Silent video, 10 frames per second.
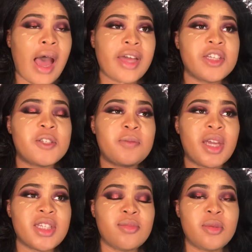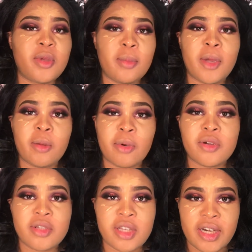I expect him to be a better
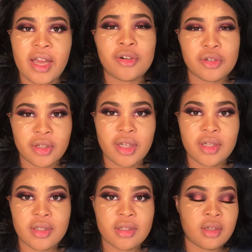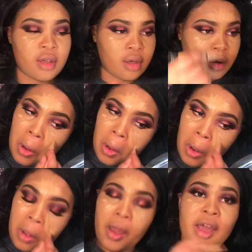person than he actually is.
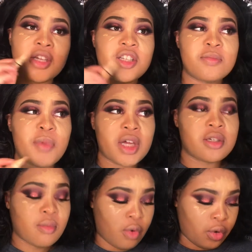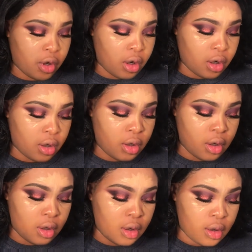I expect more
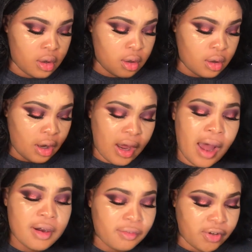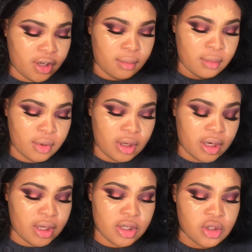out of him
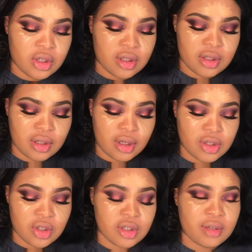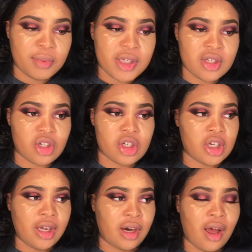and he's just he's just a piece of
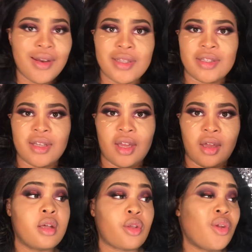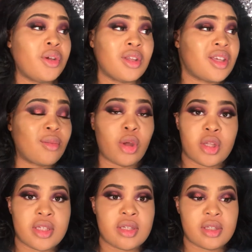shit honestly the only good thing about
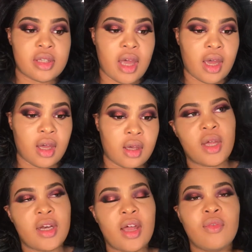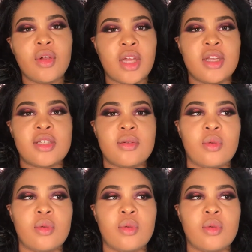this is that it never gets